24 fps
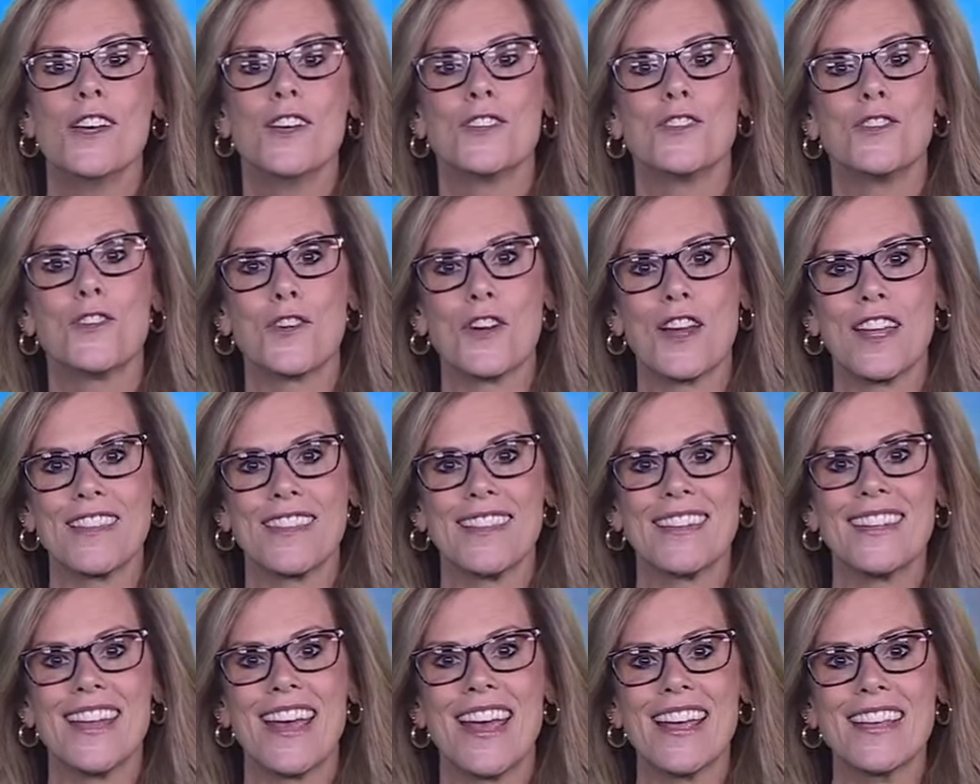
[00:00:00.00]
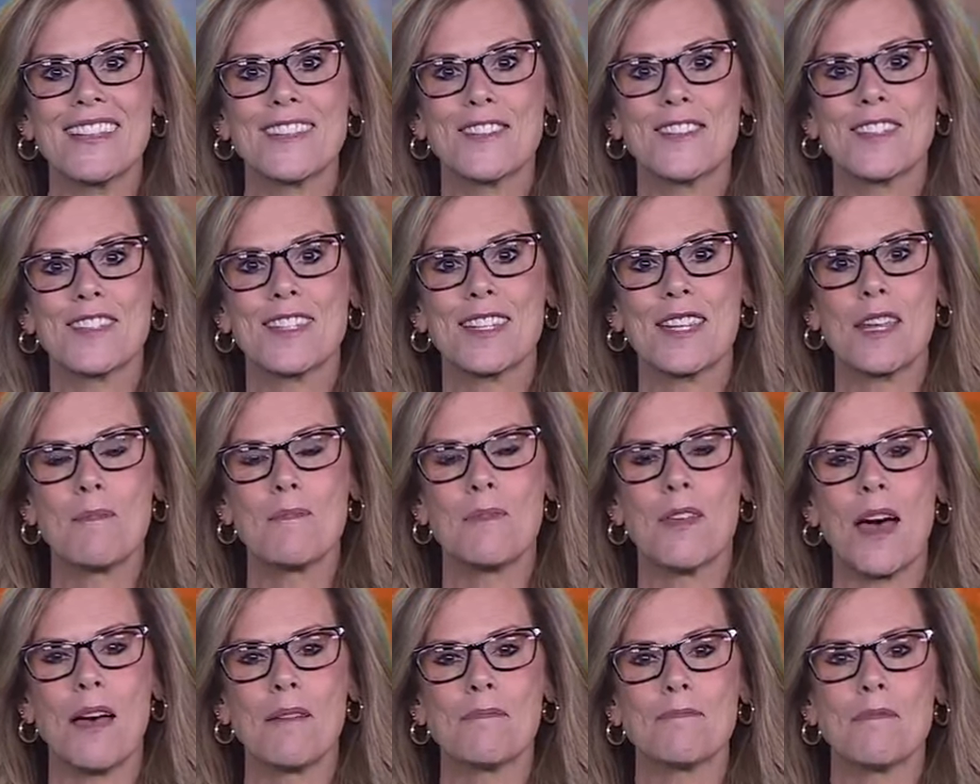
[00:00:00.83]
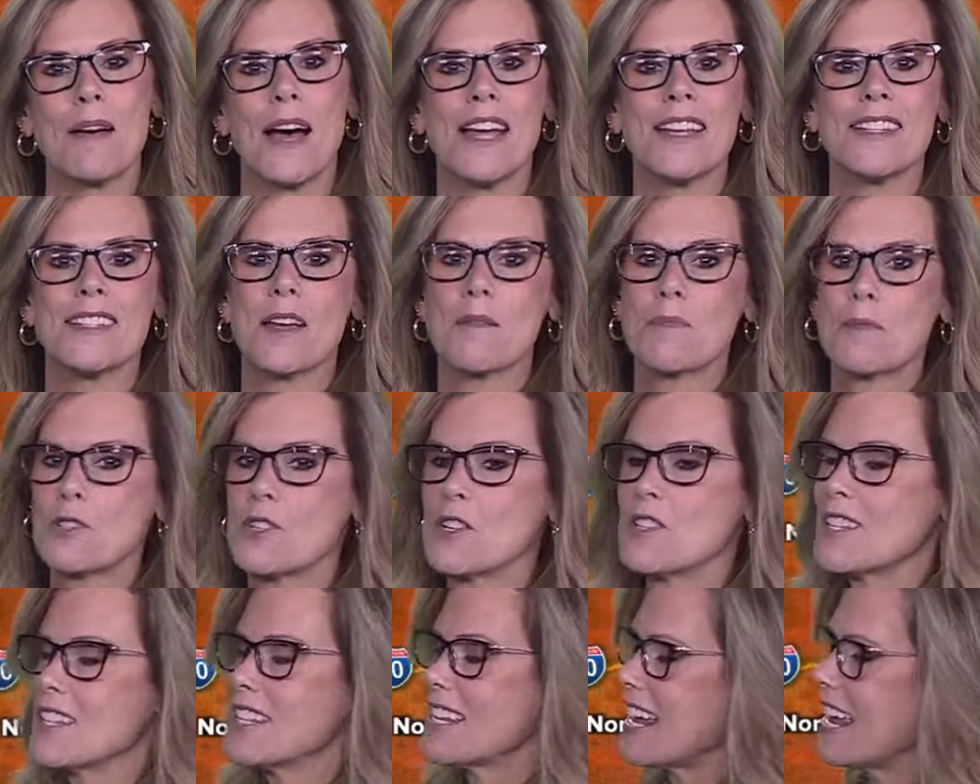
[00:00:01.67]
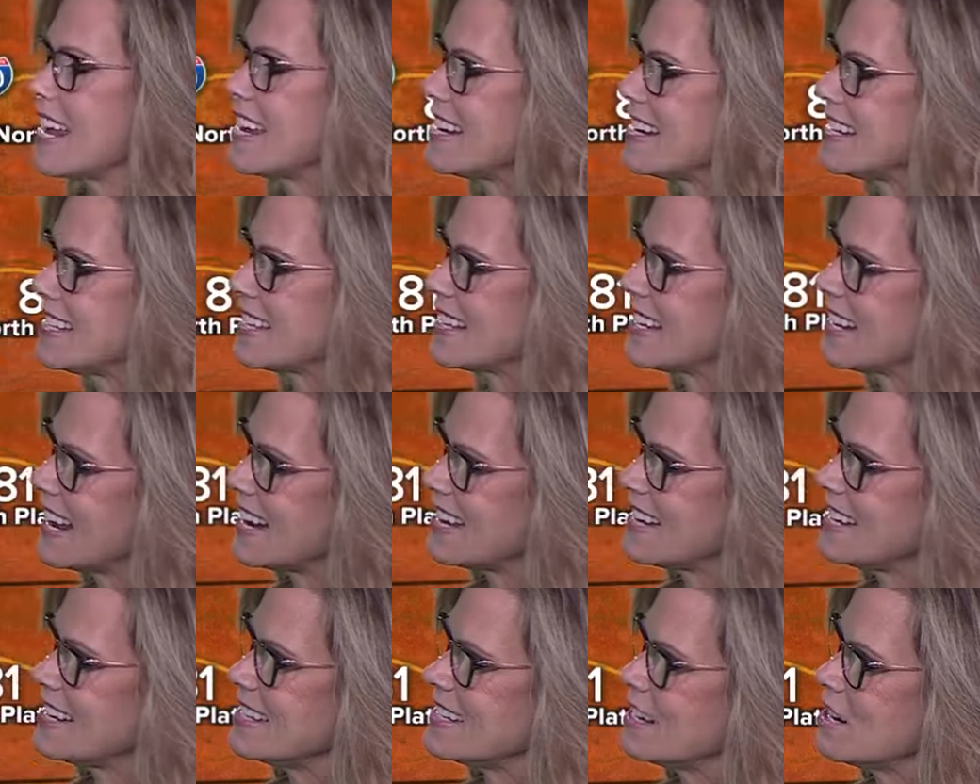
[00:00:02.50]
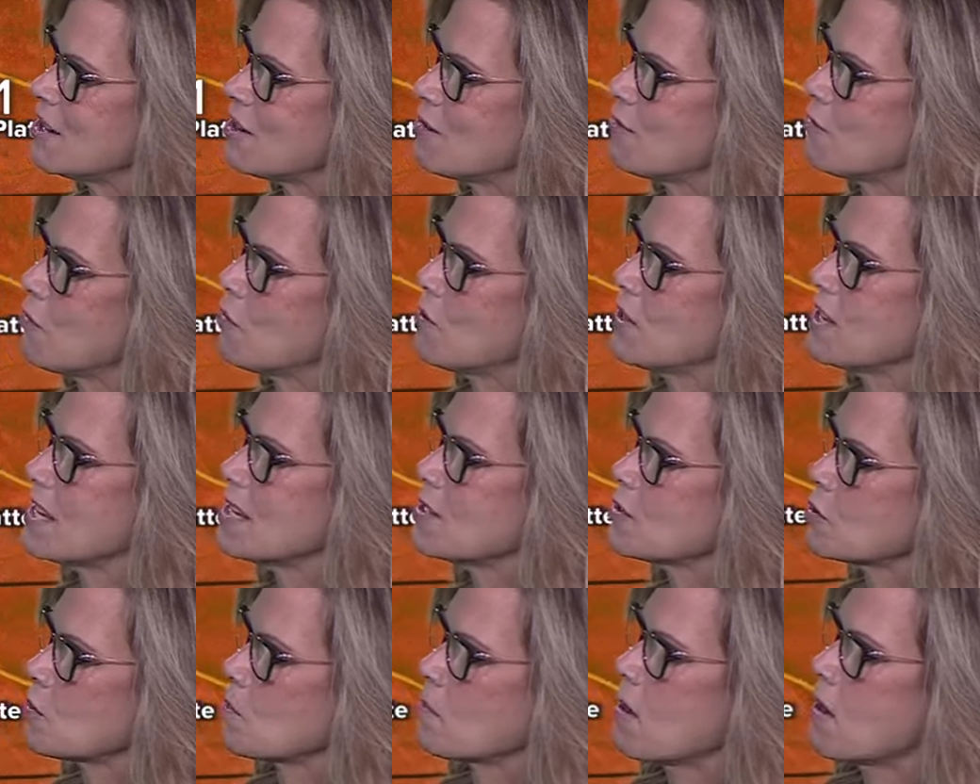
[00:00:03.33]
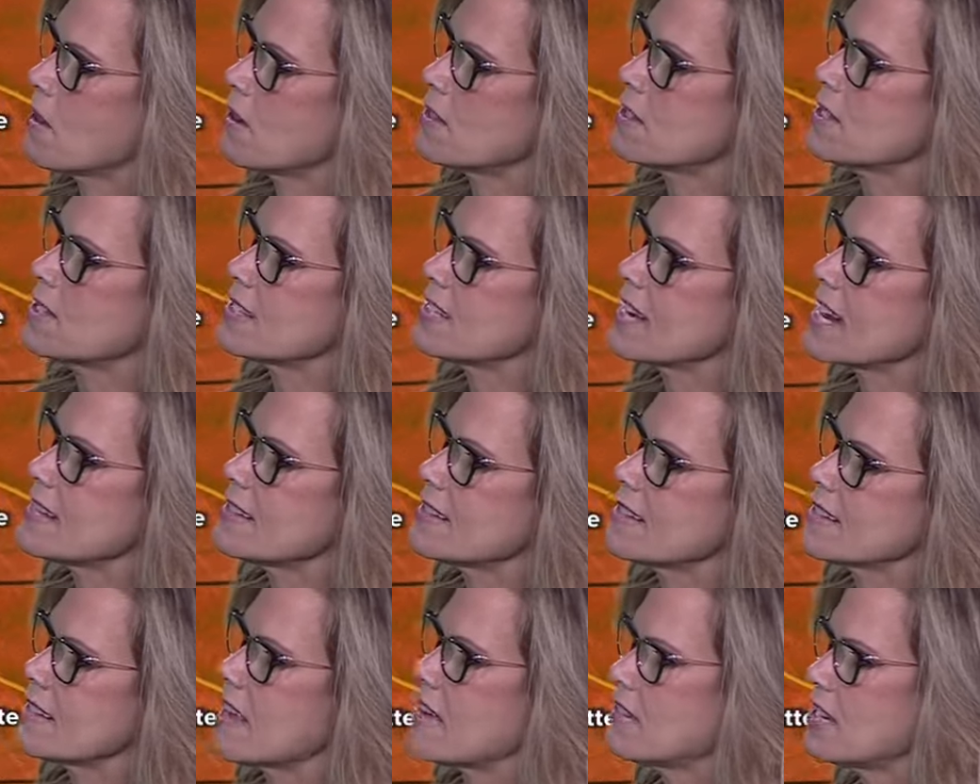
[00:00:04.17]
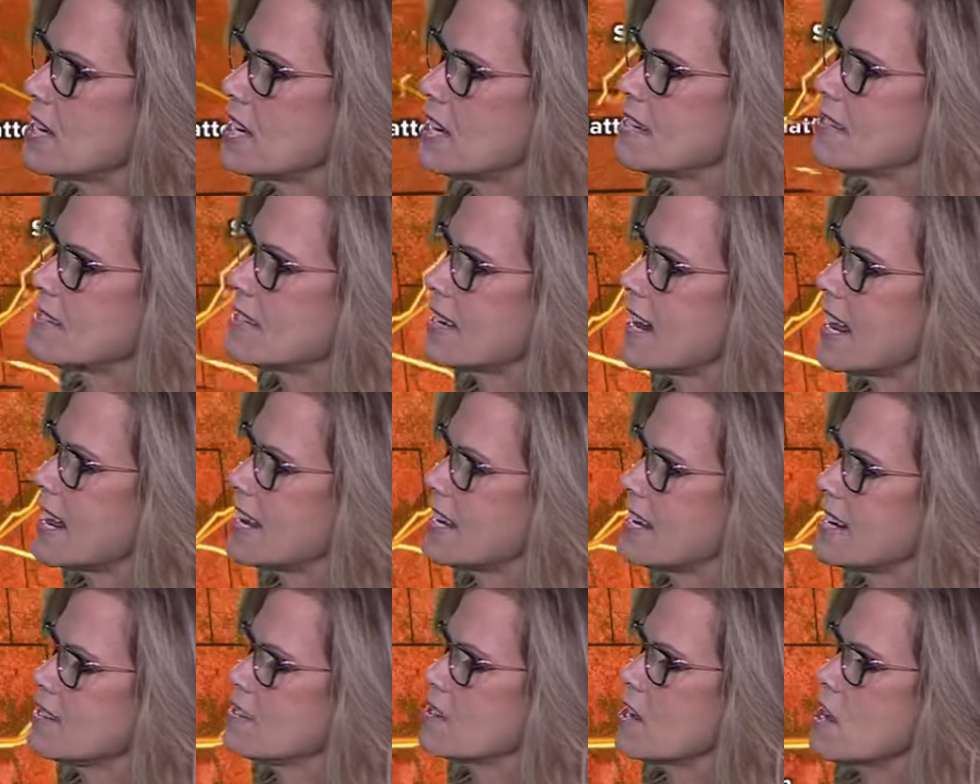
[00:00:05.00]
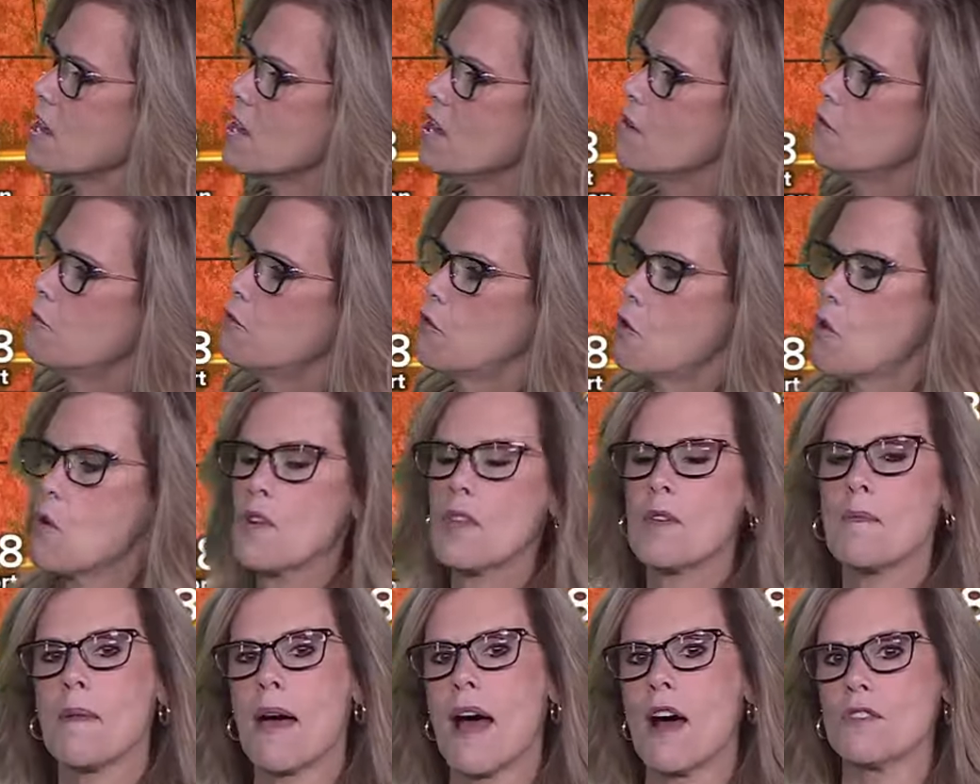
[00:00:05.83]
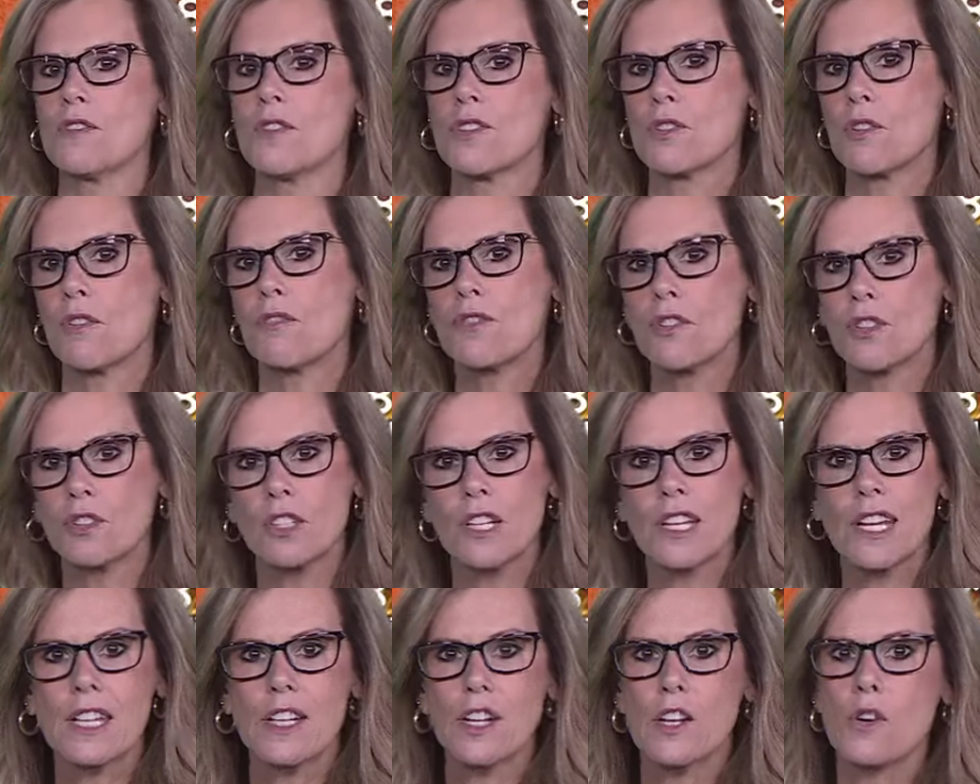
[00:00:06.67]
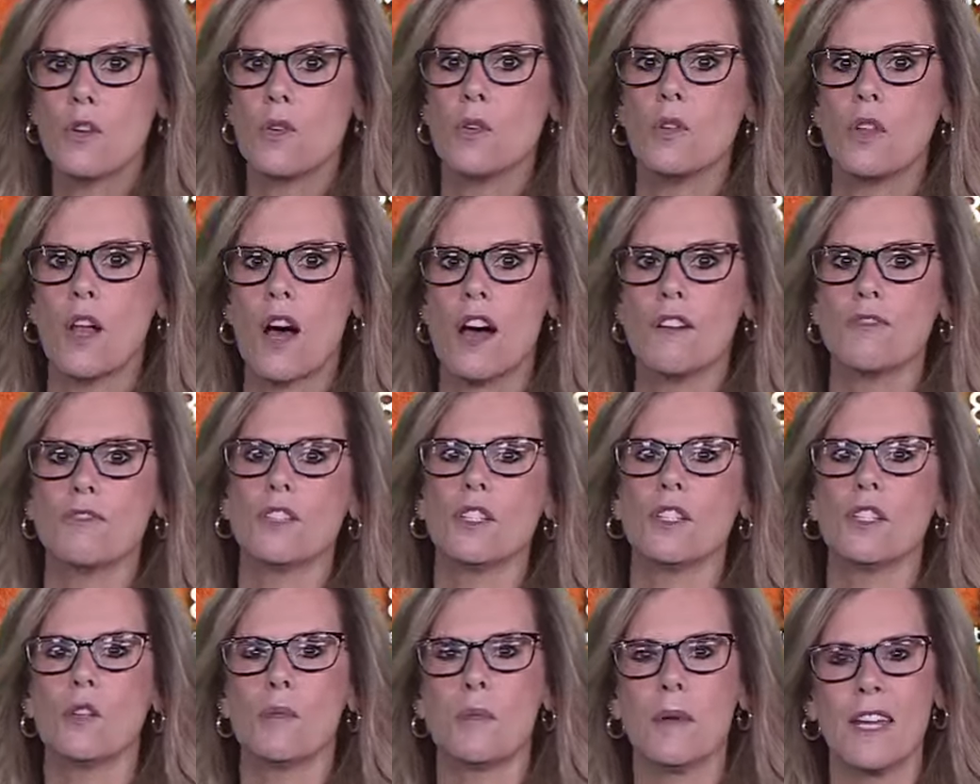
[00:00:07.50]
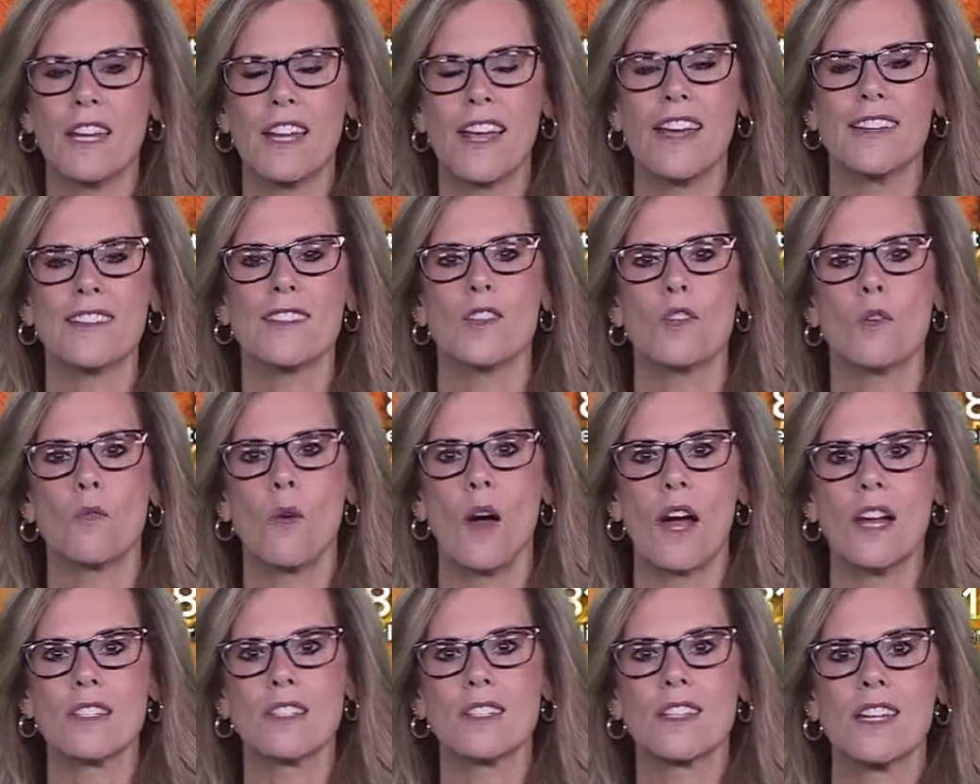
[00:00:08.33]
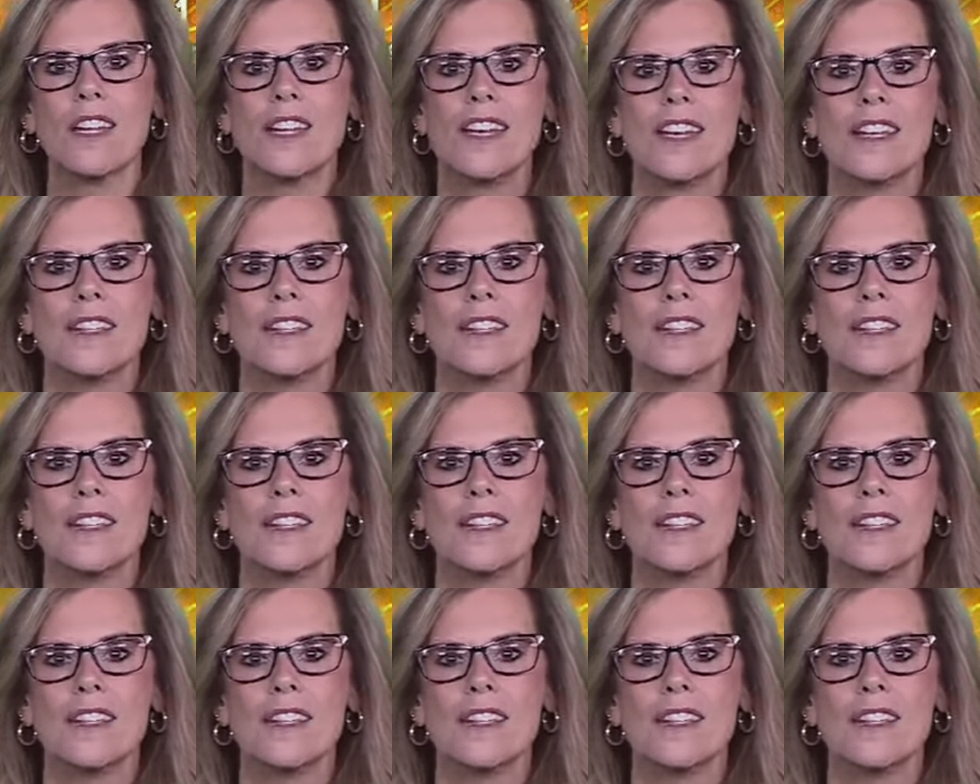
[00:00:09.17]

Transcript: during the day. So just keep that in mind. Temperatures in the 80s and 90s here for the eastern part of the state, 70s and 80s for the mountains. So if you're looking to cool off a little bit, head to the west.